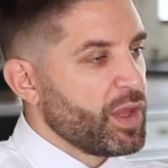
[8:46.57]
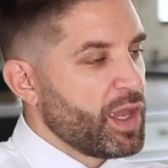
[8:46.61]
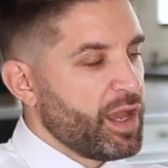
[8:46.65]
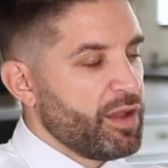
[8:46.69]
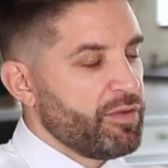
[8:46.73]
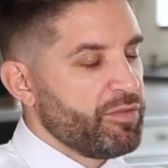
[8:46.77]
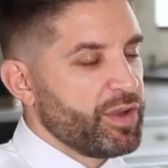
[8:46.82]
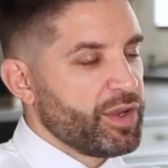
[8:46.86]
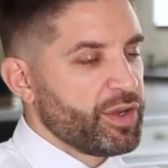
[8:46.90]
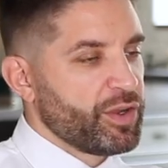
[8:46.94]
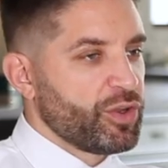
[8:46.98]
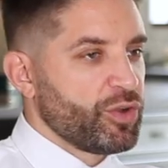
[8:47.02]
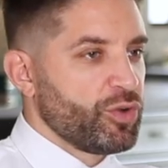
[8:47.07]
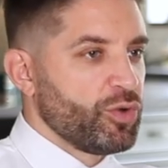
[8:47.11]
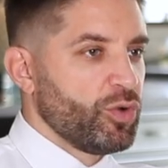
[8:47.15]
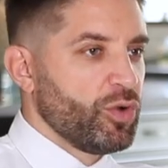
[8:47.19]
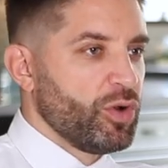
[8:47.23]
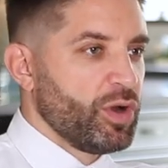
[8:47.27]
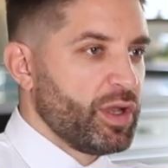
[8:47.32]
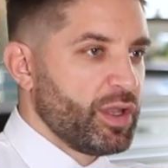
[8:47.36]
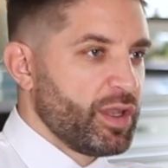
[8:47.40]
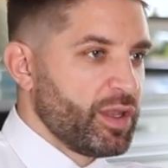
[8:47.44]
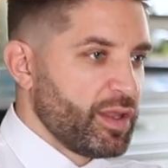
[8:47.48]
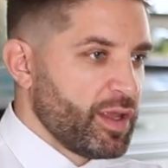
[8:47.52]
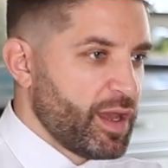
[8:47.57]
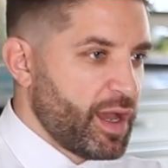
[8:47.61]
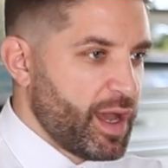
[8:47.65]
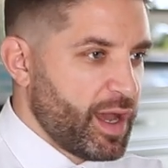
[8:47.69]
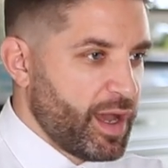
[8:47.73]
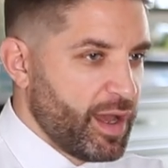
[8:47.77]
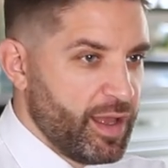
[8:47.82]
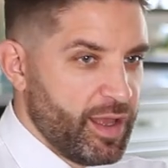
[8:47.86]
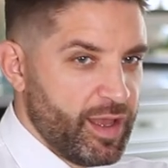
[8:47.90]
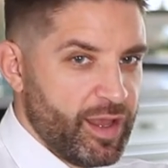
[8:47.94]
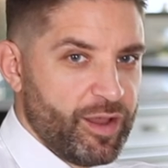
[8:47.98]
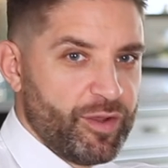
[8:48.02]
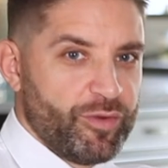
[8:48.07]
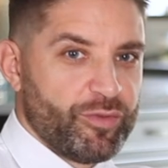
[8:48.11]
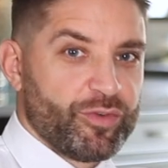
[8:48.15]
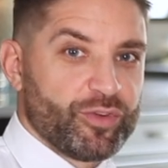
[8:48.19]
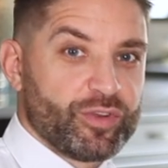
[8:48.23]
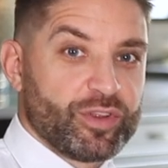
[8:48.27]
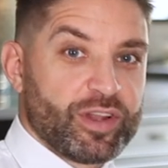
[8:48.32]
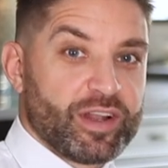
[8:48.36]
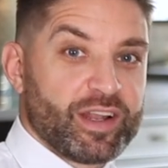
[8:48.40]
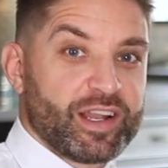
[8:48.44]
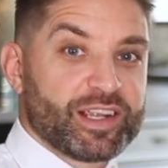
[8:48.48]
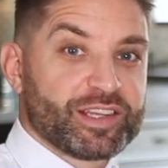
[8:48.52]
Yeah, very cool. And
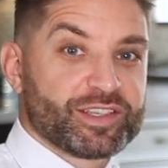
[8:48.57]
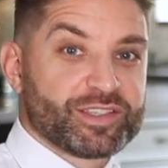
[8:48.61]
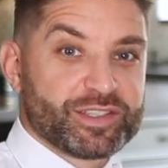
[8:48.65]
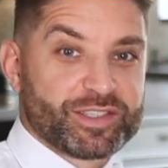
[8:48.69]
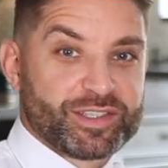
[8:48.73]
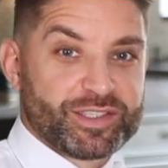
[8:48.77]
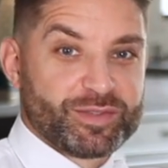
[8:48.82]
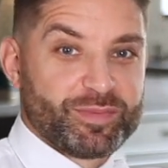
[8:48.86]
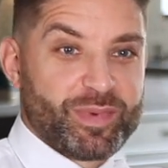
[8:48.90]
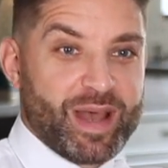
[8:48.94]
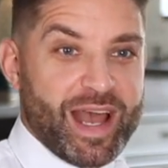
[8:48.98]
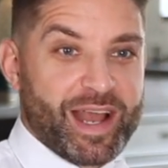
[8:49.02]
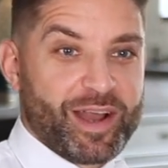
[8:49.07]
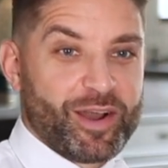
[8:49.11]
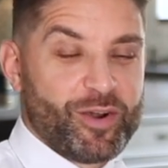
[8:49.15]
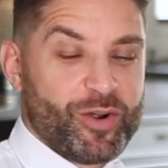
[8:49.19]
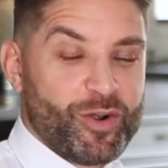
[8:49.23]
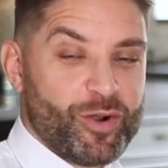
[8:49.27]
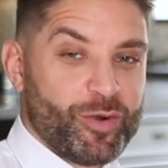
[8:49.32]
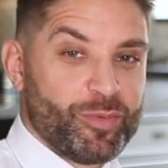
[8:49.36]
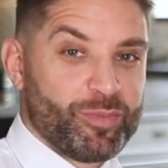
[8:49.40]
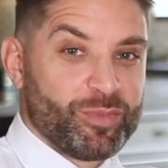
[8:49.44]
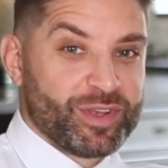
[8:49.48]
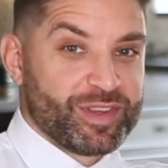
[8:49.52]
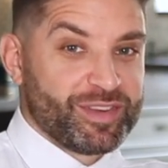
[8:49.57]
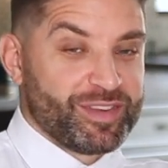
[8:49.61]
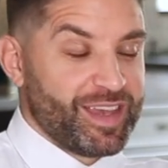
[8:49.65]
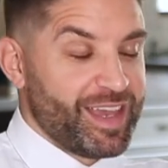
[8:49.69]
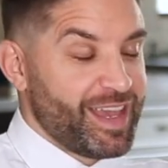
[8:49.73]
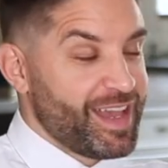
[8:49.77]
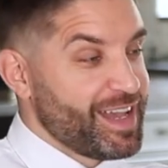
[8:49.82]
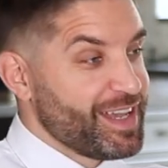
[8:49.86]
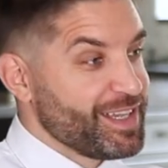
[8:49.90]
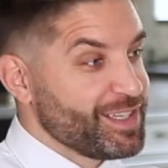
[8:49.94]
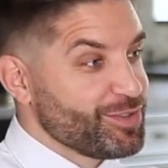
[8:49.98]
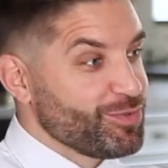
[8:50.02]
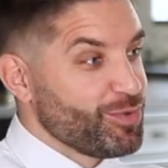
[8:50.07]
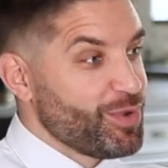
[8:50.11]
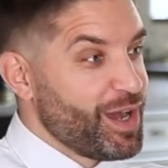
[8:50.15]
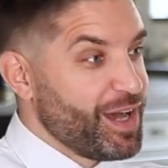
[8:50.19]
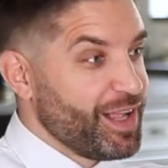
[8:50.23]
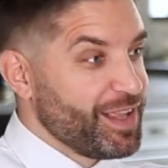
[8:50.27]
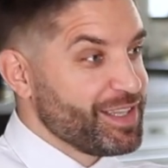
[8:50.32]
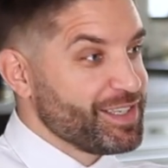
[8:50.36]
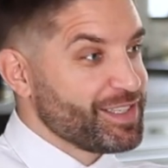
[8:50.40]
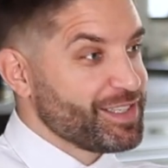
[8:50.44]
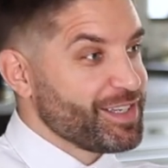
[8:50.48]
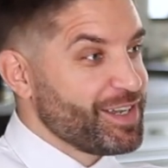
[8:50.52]
for the listeners back home, Mattia as
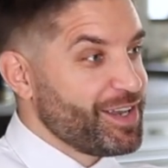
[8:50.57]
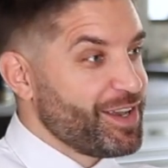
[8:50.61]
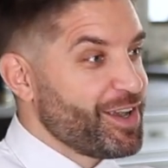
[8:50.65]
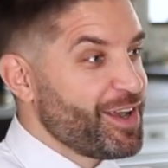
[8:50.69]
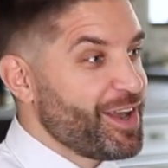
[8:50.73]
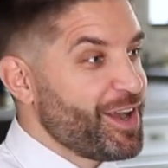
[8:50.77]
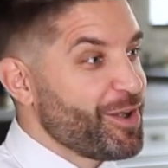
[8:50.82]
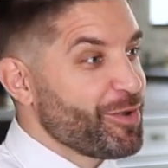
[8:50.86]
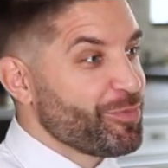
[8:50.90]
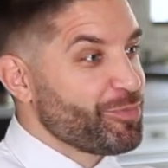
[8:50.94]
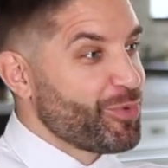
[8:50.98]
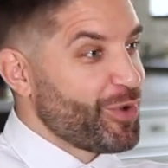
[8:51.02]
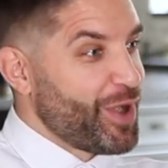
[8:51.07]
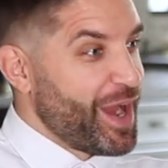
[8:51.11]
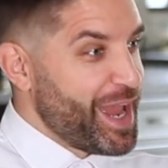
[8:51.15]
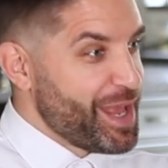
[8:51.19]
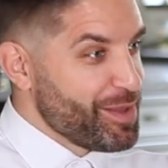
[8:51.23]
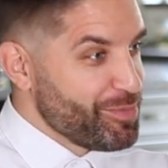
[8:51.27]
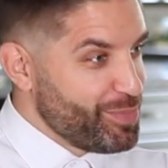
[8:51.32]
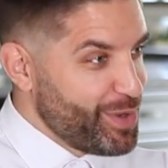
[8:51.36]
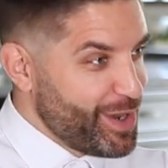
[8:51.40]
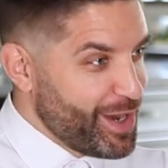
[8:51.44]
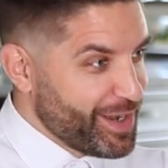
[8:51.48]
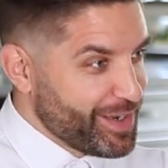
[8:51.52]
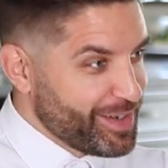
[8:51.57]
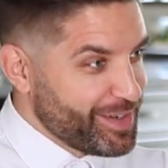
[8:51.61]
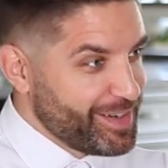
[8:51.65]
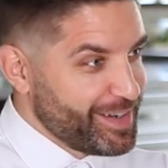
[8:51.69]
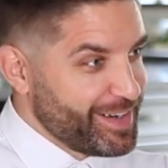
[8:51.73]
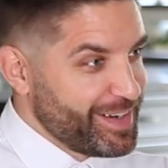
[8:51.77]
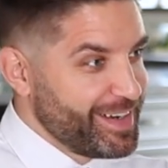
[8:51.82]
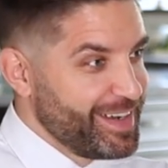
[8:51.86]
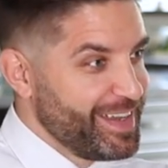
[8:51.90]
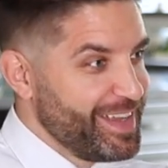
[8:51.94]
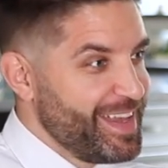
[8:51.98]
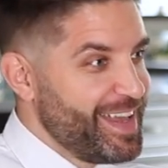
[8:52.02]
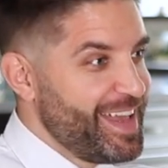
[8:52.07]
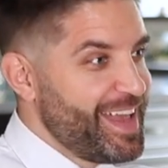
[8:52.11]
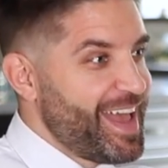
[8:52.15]
well is our brand partner.